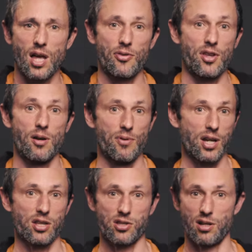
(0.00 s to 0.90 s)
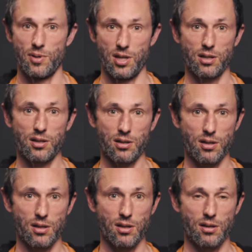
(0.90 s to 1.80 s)
not that a brick isn't a being,
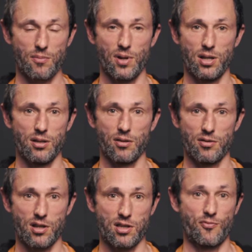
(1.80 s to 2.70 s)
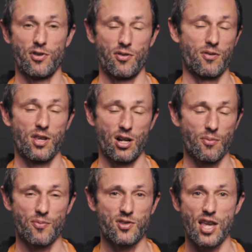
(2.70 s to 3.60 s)
but just for, you
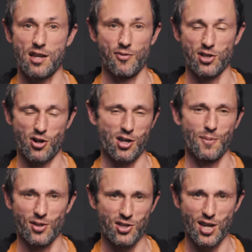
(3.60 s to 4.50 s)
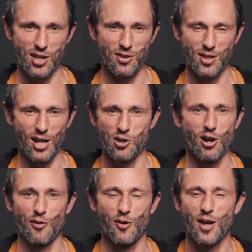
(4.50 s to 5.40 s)
know, sake of this argument, let's say, you know, you
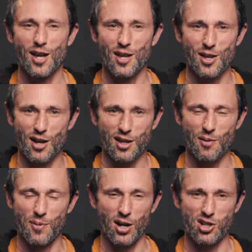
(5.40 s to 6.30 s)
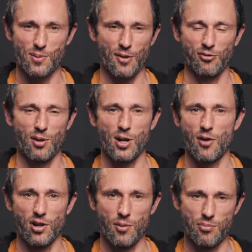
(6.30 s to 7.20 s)
don't have a compunctions about flipping
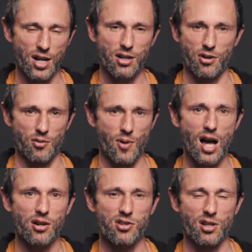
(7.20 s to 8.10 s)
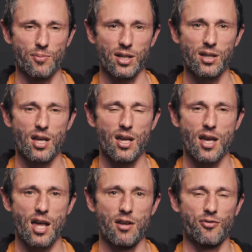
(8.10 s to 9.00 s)
over a brick or a rock or something.
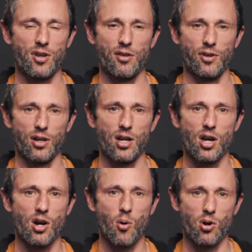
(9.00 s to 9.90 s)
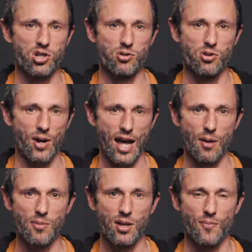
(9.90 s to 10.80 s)
And if, if a horseshoe
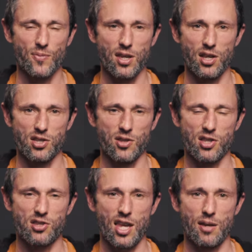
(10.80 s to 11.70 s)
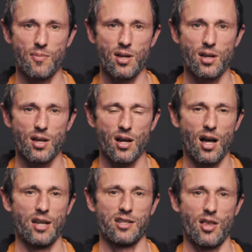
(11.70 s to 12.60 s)
crab is in the same
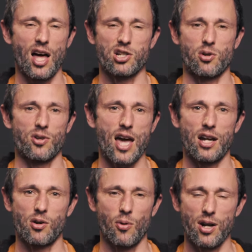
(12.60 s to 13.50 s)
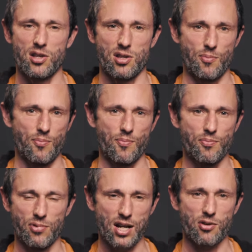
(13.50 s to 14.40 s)
ontological category as a
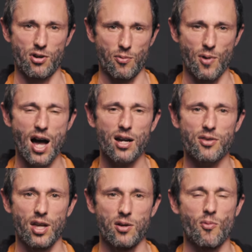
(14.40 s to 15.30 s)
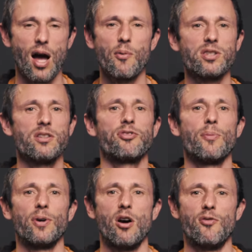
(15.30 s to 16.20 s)
brick or a rock, then why wouldn't you
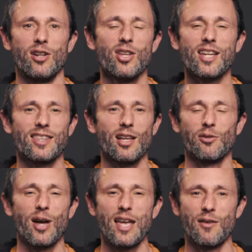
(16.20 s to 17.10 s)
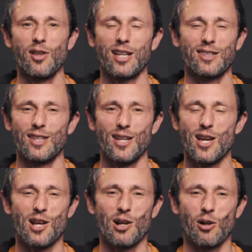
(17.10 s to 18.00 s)
flip it over? Look at the way, look at the
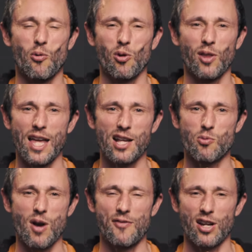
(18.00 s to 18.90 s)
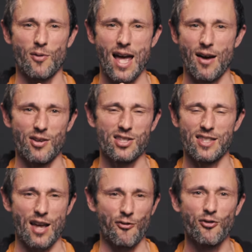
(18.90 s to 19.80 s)
legs waving around. Isn't
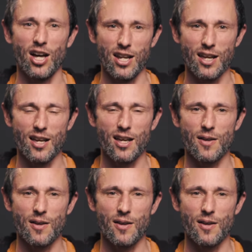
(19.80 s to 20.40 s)
that fun?